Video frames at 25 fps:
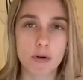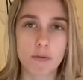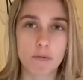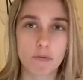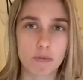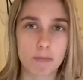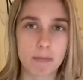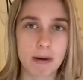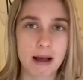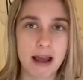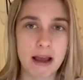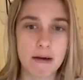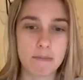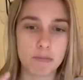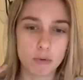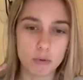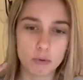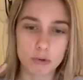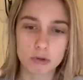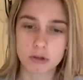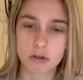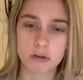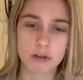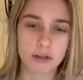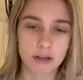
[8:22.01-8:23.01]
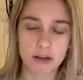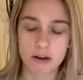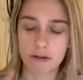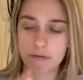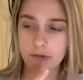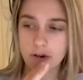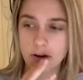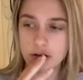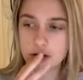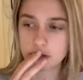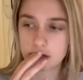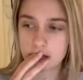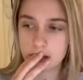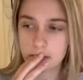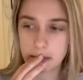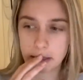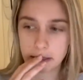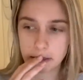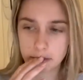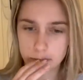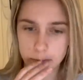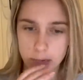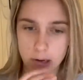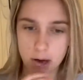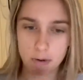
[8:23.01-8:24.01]
from my head. We're also looking at French
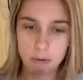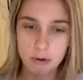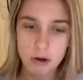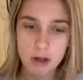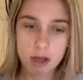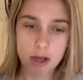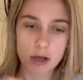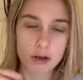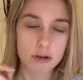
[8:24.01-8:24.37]
centre-back as well.